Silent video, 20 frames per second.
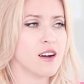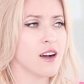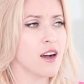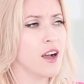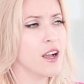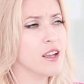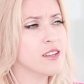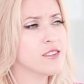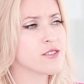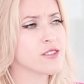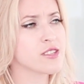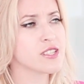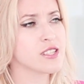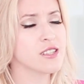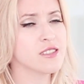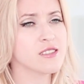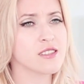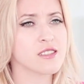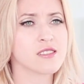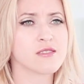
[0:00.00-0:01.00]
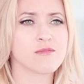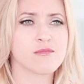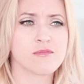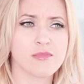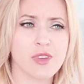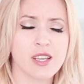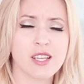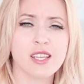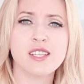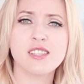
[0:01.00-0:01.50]
I understand that
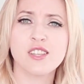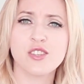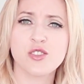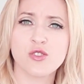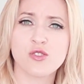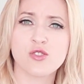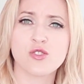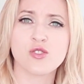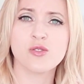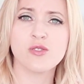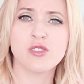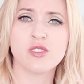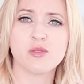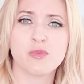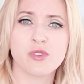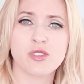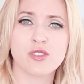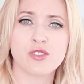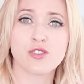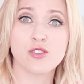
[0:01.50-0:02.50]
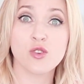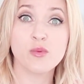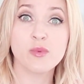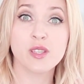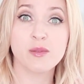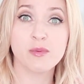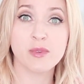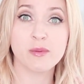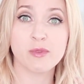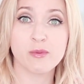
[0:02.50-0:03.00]
I guess I should do it because so
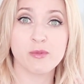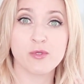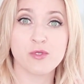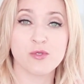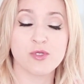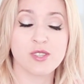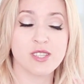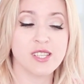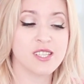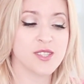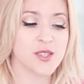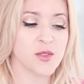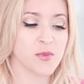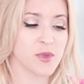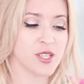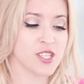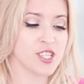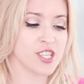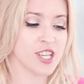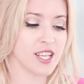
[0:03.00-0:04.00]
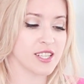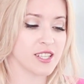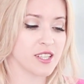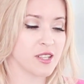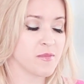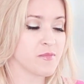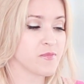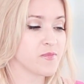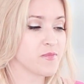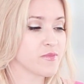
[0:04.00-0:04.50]
many people want to see it on my channel.